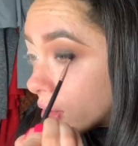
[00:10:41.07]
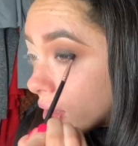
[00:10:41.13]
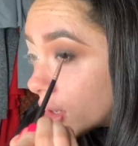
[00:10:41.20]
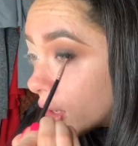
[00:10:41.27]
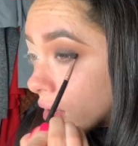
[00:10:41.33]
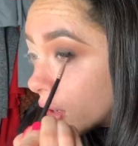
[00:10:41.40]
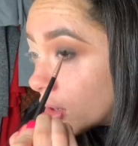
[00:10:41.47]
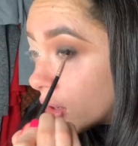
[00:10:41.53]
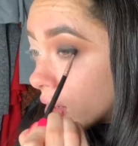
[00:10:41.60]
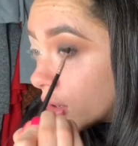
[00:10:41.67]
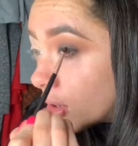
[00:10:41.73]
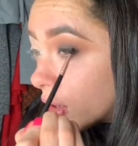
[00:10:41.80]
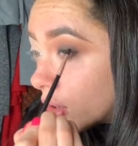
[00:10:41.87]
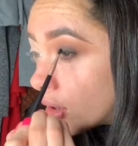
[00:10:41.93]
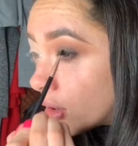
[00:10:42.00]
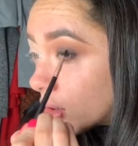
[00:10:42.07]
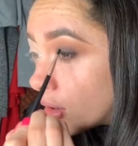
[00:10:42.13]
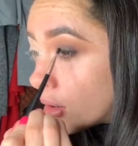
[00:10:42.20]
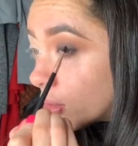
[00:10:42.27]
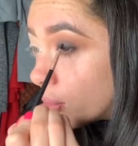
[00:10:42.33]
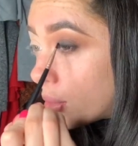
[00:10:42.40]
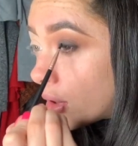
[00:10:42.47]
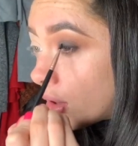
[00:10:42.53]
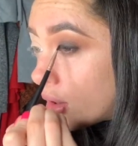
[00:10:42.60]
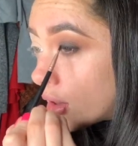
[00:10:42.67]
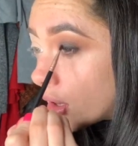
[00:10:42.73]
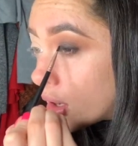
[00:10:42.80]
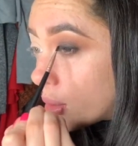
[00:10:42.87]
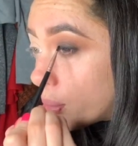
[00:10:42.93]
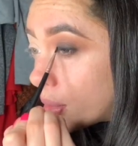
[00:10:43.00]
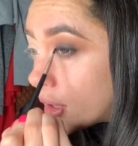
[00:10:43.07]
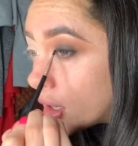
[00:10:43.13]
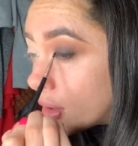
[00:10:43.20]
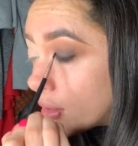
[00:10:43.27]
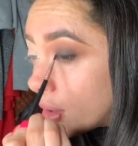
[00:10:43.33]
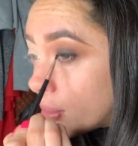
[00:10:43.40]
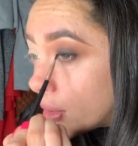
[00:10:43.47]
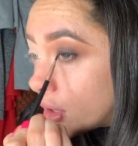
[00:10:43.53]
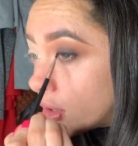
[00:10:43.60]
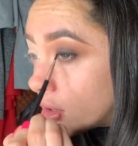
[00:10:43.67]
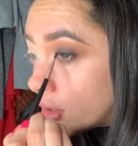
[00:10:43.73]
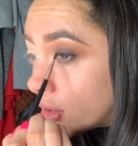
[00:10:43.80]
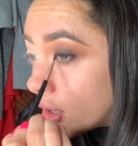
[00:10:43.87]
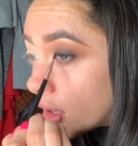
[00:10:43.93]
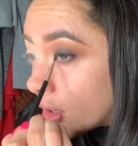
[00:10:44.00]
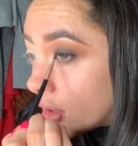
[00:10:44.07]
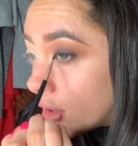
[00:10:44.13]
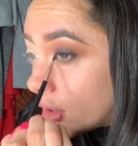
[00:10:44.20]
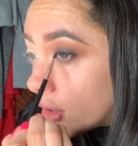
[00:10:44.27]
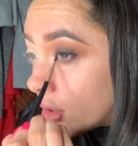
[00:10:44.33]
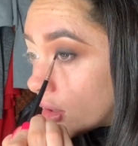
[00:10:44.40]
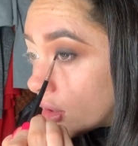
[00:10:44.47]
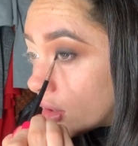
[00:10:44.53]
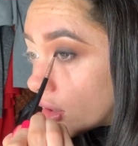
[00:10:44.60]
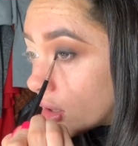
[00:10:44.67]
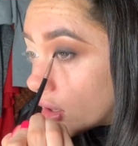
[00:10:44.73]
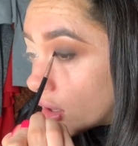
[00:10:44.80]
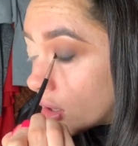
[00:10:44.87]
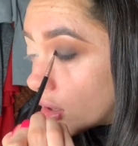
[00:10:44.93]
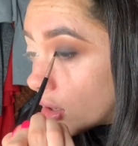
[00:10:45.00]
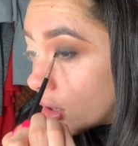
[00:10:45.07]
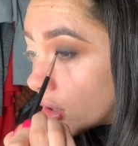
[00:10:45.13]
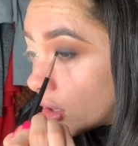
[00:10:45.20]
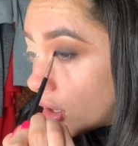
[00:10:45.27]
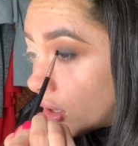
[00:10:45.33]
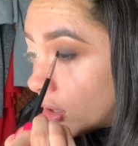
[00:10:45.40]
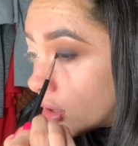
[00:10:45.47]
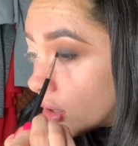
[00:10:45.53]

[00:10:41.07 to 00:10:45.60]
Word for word: I pull that up in a wee bit just into the darker colour,